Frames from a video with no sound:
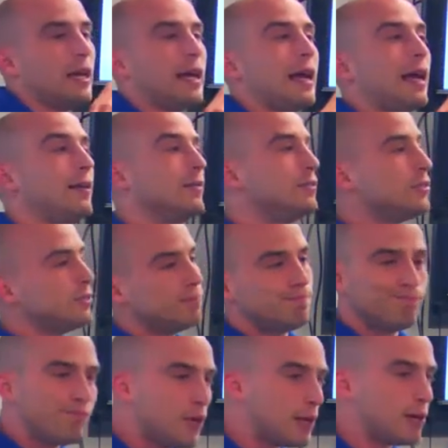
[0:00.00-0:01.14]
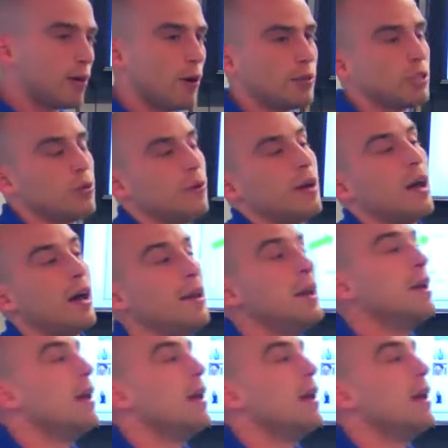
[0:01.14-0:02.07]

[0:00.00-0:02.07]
and figure out what's going on.